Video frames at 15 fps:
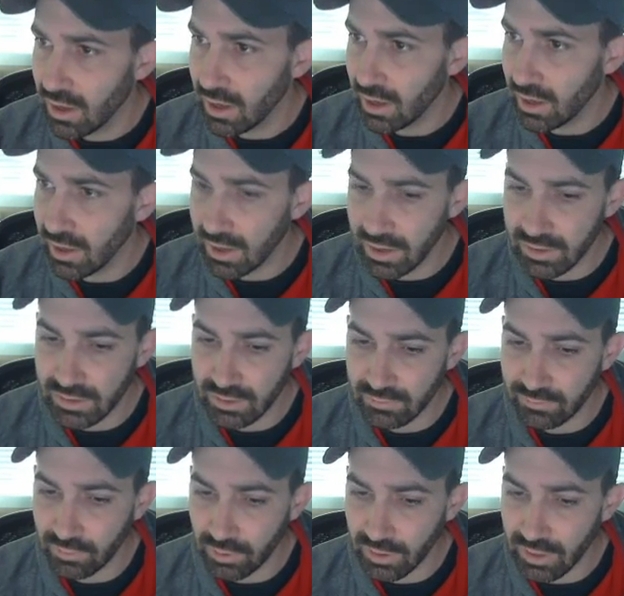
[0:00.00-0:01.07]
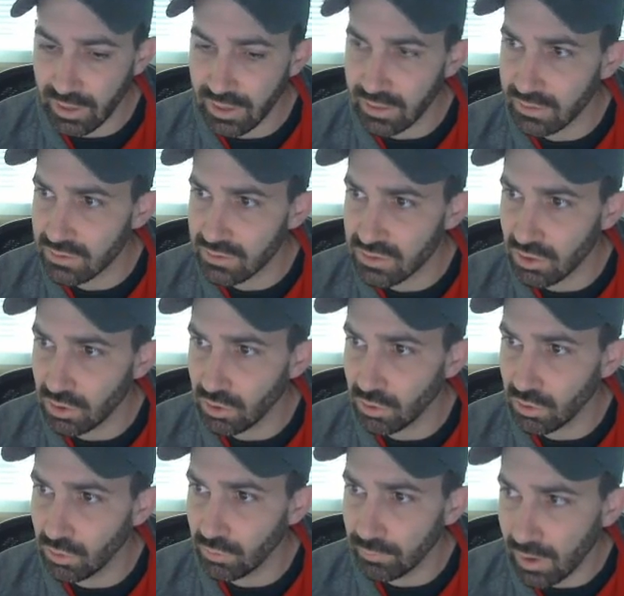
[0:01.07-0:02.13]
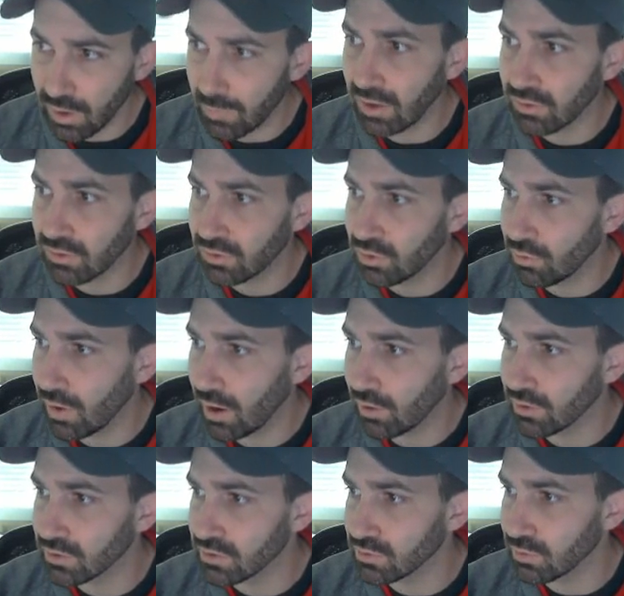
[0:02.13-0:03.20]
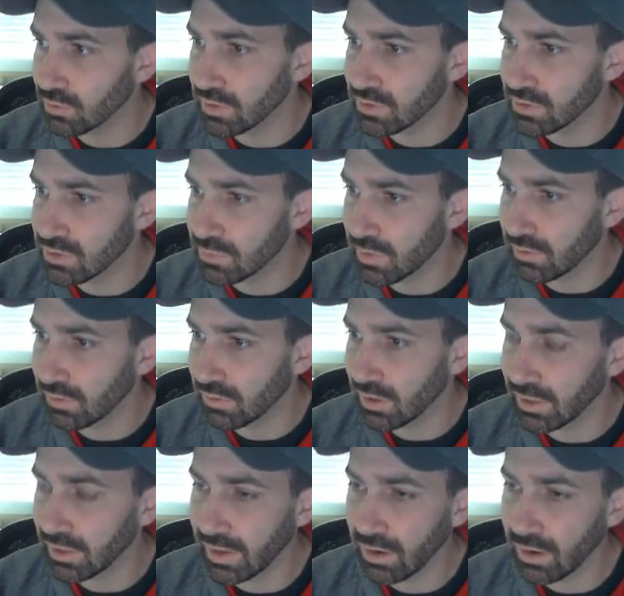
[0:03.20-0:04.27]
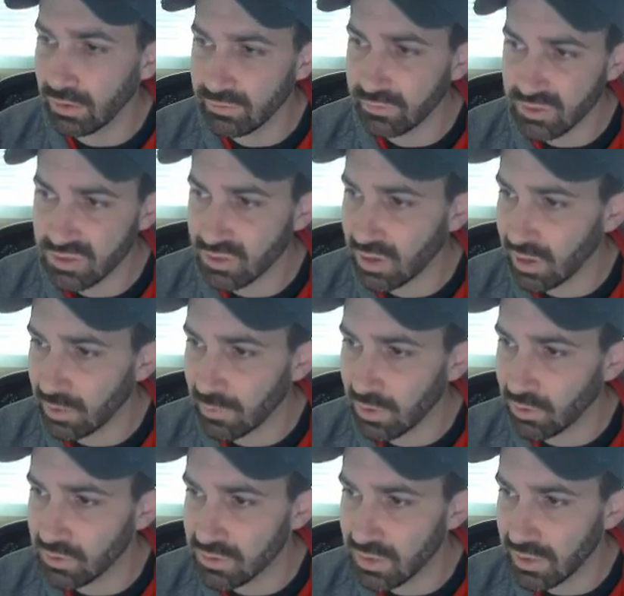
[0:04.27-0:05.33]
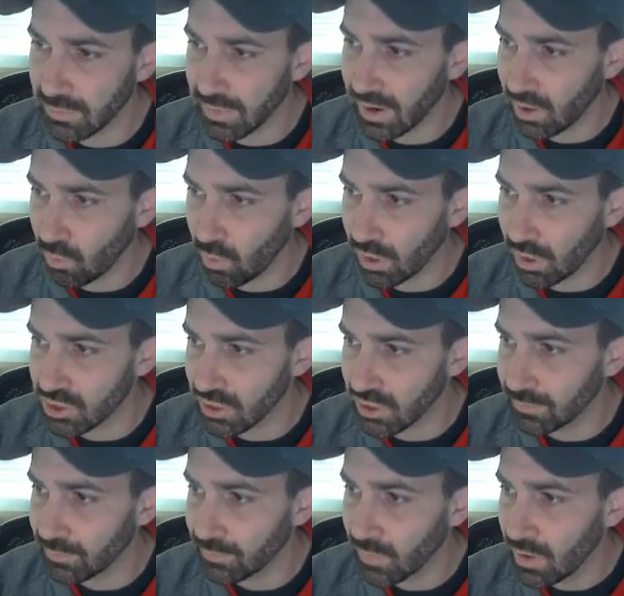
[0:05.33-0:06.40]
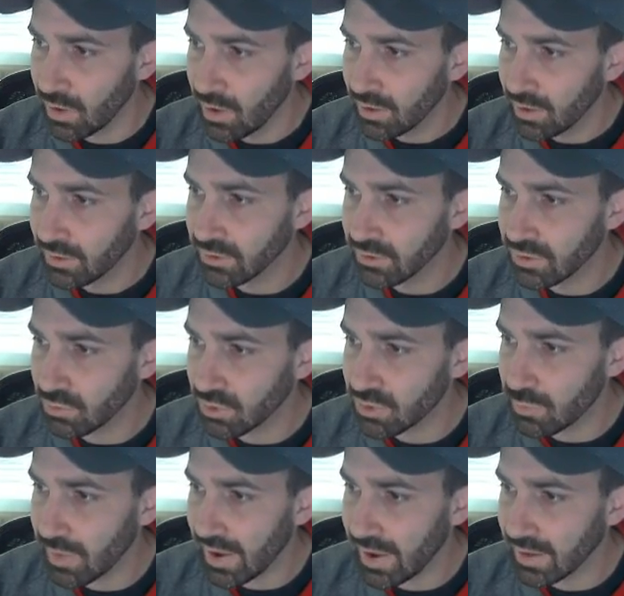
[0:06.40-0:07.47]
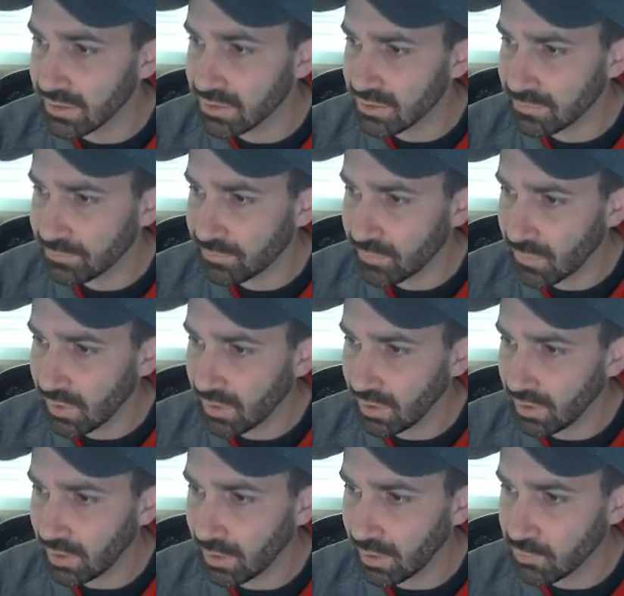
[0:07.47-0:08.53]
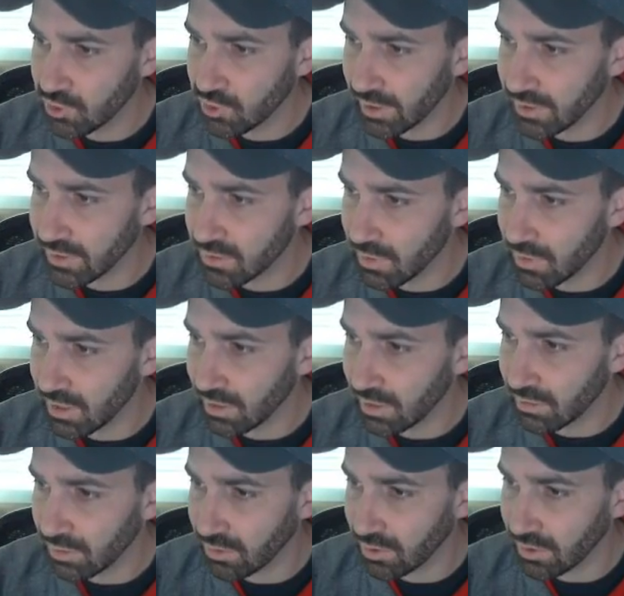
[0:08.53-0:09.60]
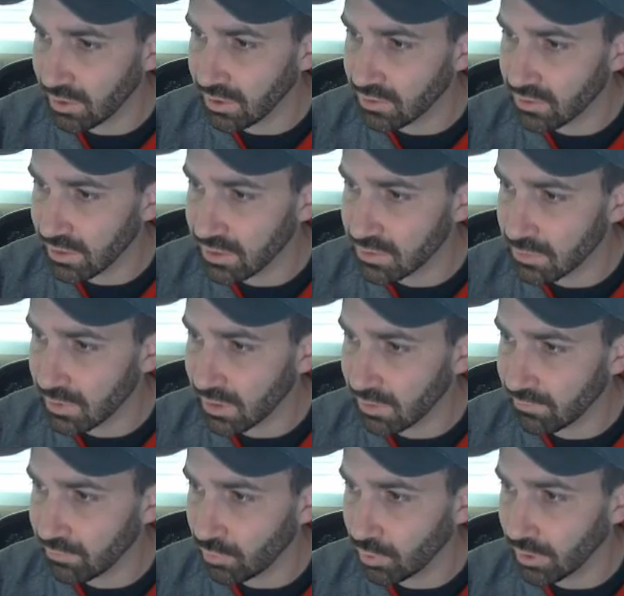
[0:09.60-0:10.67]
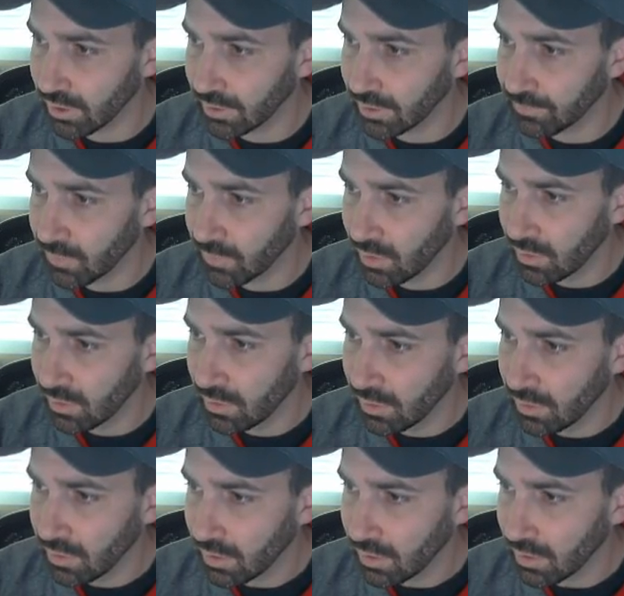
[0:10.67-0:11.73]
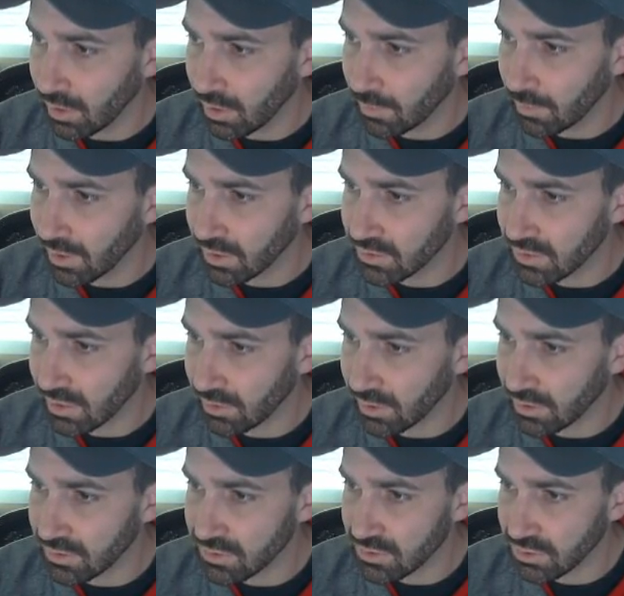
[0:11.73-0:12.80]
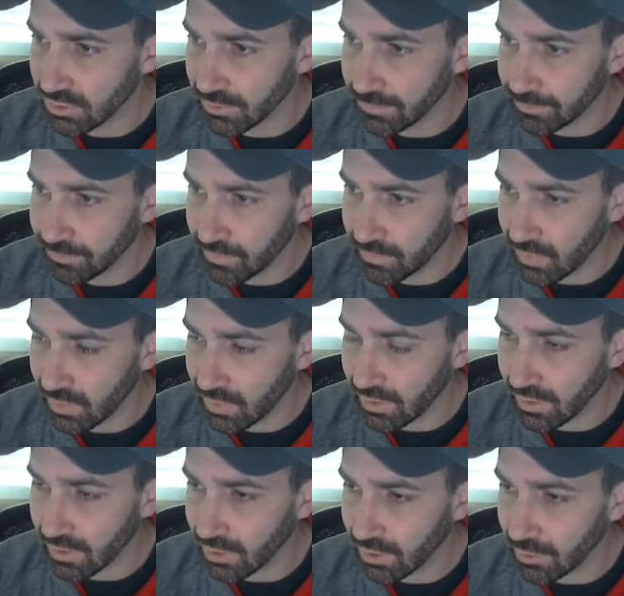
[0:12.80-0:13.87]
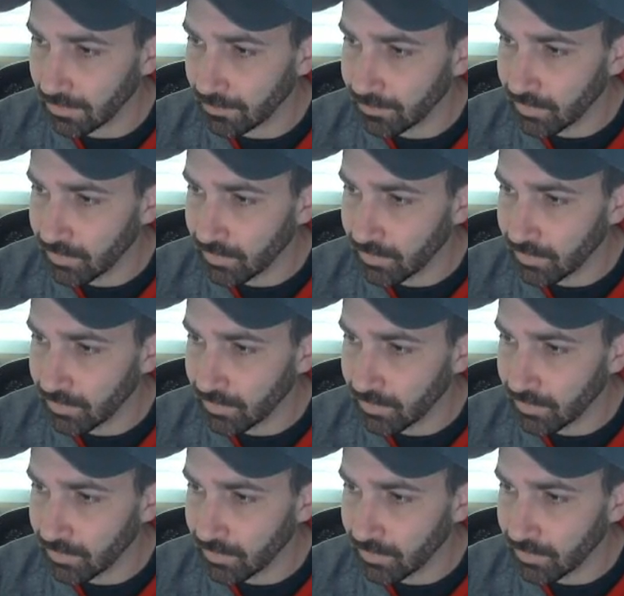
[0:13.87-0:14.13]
1848, so about 2 hours is what this has been running now, and I've just kind of been sitting back watching it. It tells you which bands, transmitting at 30, transmitting at 40, etc. So there you go.